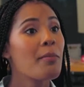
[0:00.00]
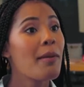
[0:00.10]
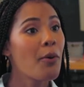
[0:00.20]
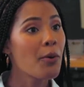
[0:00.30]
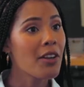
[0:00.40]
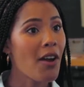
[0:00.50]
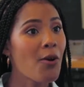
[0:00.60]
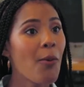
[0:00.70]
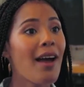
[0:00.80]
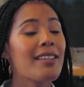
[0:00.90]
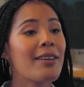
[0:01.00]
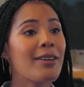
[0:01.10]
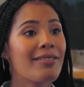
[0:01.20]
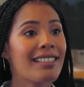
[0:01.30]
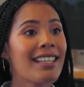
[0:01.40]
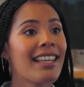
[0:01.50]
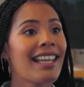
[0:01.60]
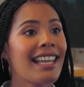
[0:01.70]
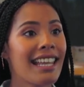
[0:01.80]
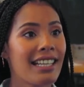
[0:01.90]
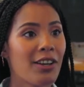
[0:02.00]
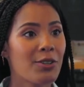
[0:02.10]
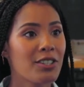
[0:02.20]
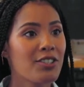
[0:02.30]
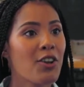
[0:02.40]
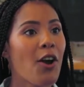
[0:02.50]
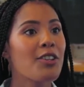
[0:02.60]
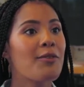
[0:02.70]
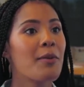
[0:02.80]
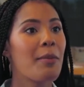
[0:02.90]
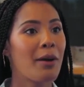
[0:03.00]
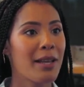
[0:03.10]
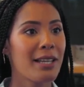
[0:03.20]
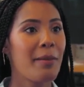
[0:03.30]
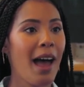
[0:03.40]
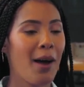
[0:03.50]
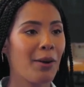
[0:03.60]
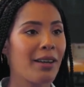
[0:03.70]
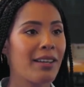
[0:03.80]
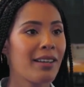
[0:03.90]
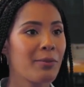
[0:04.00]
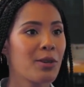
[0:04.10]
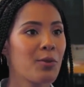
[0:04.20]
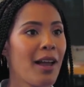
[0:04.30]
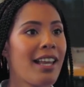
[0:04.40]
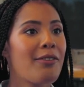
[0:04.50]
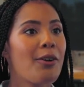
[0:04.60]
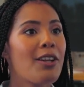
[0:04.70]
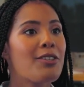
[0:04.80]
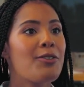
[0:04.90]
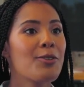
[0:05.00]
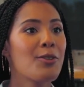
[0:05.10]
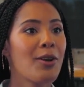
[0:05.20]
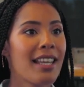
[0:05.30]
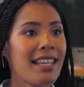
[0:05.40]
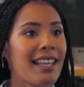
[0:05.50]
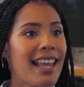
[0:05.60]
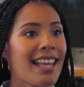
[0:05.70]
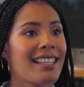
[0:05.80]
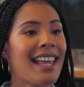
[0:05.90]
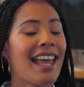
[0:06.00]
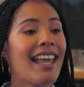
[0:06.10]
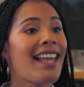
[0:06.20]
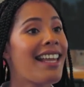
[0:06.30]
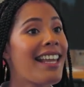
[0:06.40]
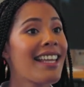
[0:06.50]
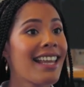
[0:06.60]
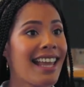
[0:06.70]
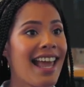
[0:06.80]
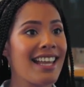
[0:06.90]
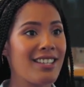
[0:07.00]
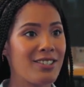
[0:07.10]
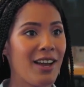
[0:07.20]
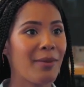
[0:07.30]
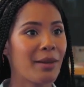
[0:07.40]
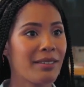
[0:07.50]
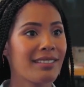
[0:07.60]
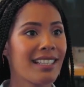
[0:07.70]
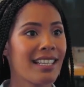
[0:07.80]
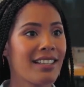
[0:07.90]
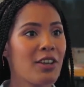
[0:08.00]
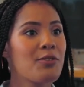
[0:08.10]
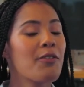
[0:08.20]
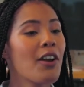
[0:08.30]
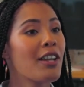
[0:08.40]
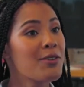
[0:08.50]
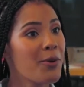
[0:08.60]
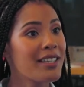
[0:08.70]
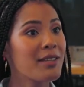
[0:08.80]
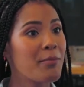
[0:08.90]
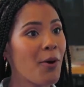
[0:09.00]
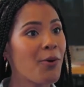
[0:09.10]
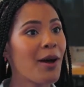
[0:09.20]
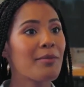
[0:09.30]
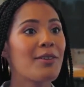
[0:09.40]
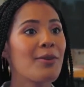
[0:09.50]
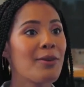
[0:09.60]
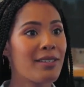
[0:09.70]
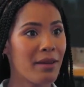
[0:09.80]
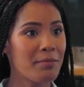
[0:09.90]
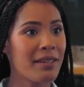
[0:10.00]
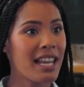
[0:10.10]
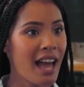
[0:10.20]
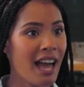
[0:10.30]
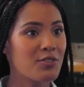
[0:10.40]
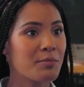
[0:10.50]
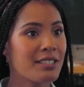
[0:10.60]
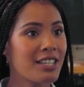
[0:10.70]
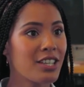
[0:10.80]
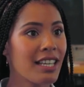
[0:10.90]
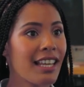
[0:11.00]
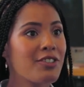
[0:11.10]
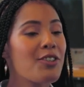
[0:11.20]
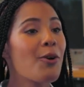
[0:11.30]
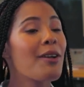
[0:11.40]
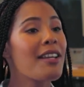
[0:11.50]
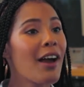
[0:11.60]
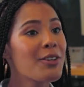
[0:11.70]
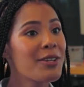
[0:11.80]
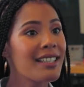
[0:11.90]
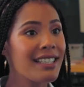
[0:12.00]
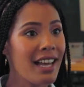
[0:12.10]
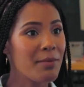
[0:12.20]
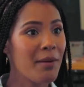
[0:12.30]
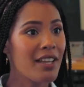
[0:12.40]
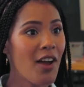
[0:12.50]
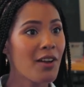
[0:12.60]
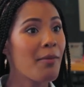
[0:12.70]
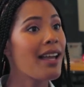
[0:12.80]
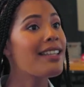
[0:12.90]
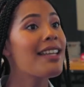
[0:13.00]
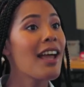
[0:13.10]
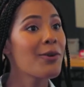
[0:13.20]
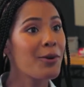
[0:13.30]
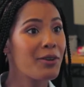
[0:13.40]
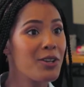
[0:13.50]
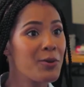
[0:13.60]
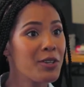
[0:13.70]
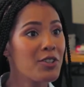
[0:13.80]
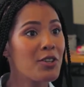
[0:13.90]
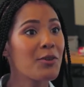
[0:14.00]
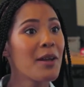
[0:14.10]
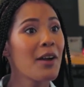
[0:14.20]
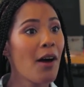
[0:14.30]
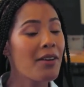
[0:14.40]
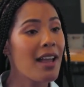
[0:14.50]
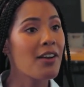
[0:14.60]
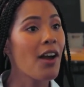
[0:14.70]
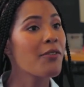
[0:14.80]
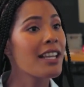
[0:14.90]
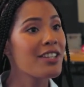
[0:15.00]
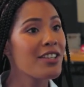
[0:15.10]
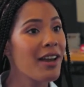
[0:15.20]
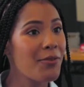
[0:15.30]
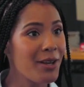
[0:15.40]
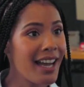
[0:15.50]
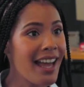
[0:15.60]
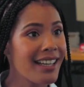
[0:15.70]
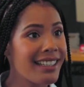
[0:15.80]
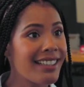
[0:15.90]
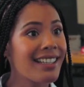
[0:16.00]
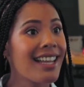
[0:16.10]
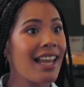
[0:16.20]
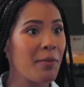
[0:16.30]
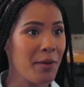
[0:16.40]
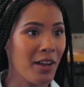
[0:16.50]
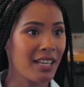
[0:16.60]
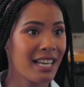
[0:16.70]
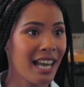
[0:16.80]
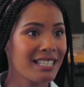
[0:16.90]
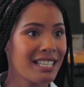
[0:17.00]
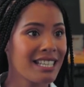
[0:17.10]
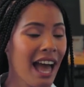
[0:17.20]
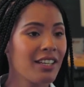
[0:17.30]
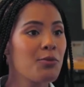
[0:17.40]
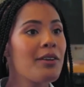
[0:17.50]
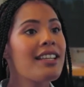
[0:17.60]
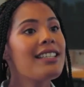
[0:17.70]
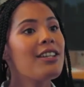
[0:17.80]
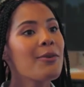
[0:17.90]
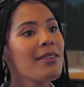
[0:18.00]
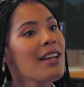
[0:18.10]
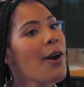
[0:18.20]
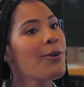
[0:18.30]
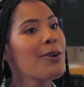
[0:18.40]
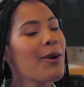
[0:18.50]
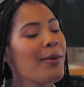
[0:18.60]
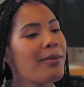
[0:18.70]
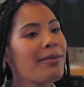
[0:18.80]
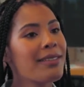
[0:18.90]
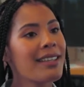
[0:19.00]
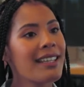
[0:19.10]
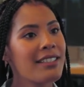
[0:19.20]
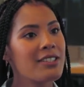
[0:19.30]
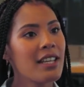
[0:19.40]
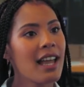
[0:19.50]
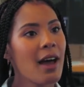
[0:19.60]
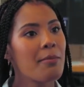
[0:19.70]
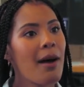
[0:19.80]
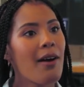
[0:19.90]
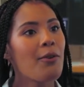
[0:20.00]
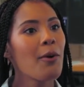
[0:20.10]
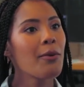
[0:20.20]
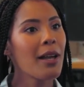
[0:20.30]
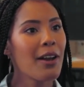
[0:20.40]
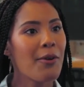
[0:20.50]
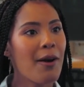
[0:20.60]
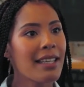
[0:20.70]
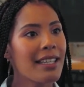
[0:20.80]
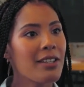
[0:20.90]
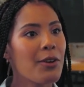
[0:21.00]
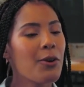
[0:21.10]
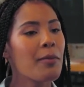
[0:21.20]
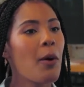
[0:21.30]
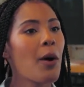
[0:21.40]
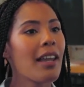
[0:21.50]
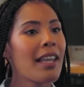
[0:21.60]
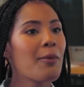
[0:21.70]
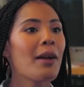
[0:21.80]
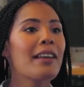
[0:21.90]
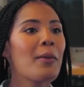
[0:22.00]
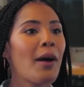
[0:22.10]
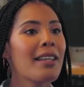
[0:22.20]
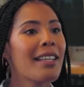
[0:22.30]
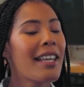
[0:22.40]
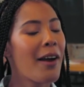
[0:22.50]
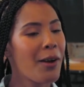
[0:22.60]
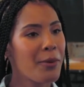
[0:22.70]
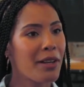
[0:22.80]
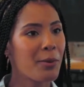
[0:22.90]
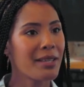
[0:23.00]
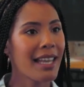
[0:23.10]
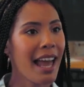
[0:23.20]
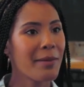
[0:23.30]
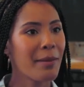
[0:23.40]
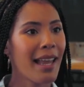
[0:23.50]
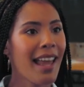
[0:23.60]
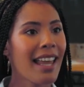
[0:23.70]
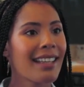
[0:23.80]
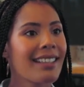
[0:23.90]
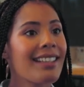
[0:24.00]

people were none the wiser. Lee, who's in charge of the building's power, was waiting for his ZEUS training the next day like a kid in a candy shop. There's various ways to program ZEUS, but the guys from DigiLED showed us how you can set up an automatic schedule to switch the screen on then off each and every day. Apparently that's exactly what they do at the O2. There's a cloud platform for interfacing ZEUS, but what Lee really wanted to get on with was the API.